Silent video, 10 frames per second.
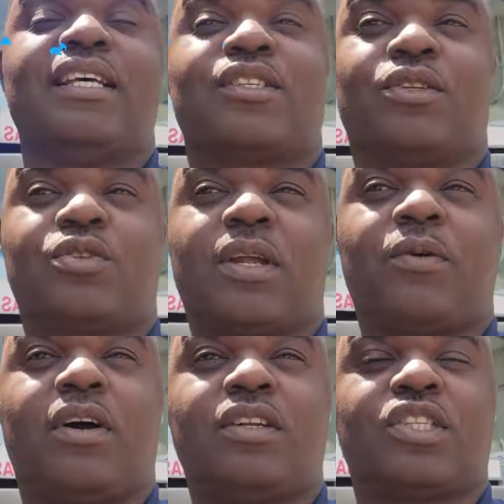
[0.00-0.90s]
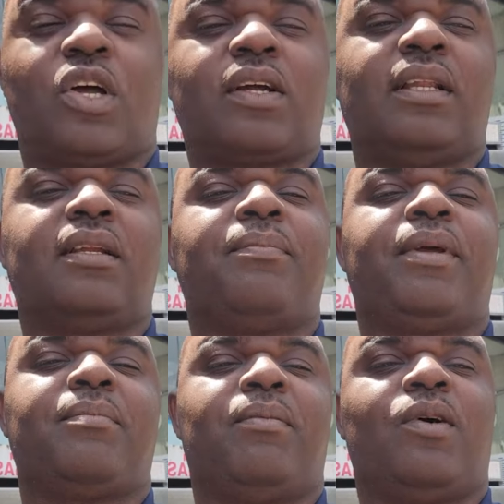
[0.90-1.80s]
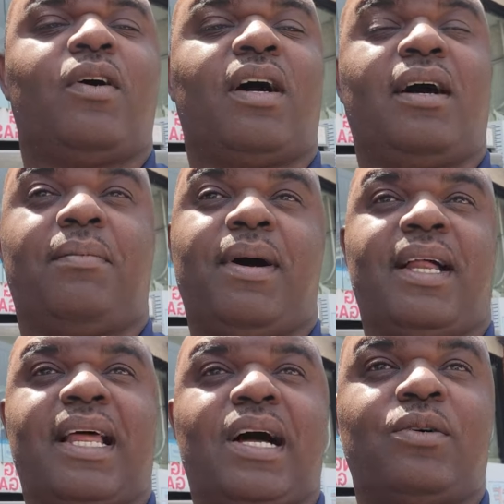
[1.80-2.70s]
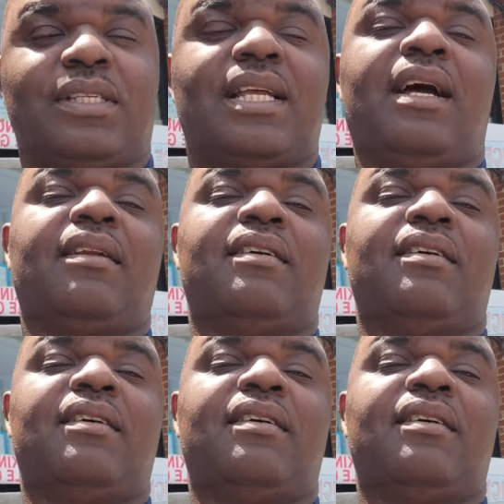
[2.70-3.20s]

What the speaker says: so today we're going to talk a little bit more about our side